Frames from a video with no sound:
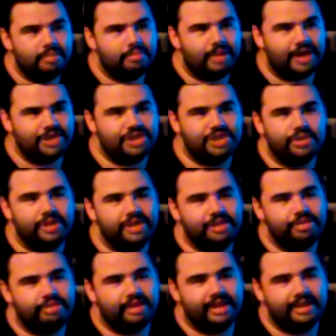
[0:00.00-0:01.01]
by showing
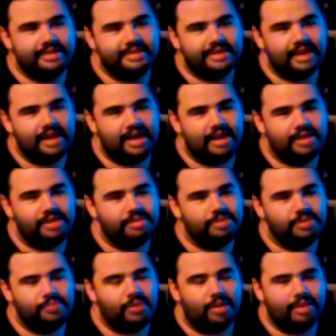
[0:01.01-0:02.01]
you things that
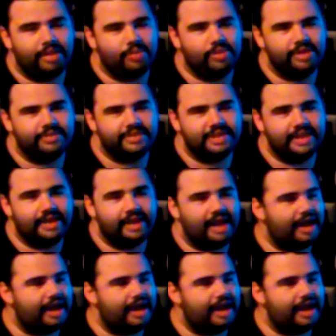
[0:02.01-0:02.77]
you probably wouldn't have seen.